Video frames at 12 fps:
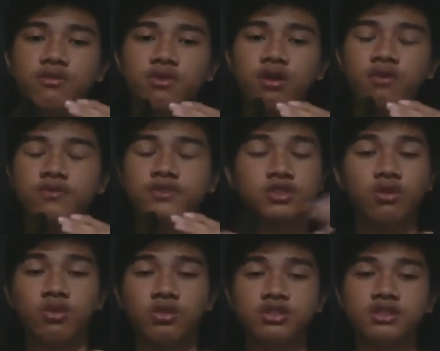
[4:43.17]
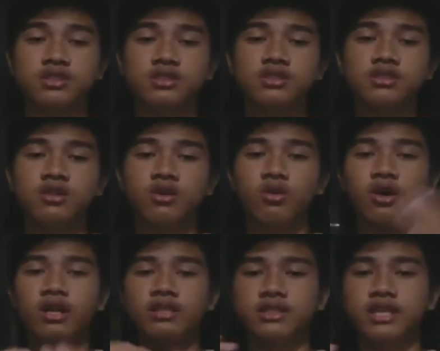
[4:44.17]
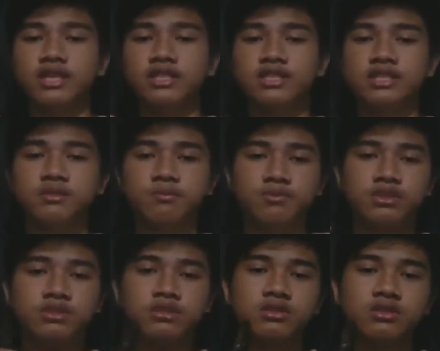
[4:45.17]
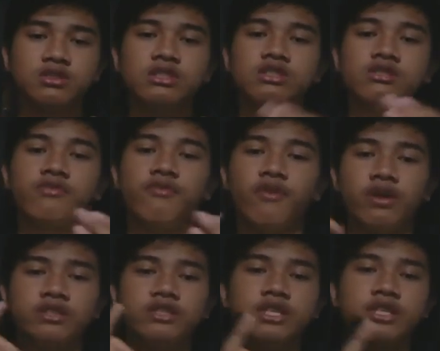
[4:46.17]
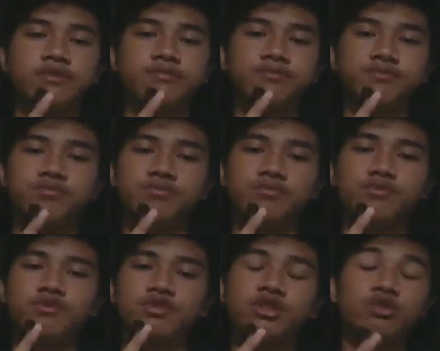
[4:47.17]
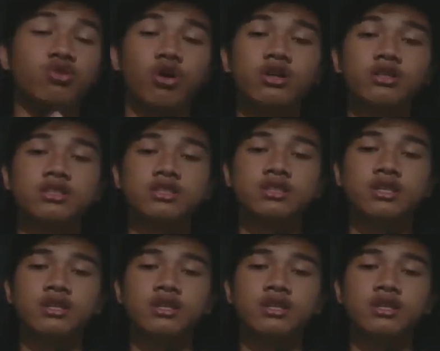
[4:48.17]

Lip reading: of source: local texts, foreign records,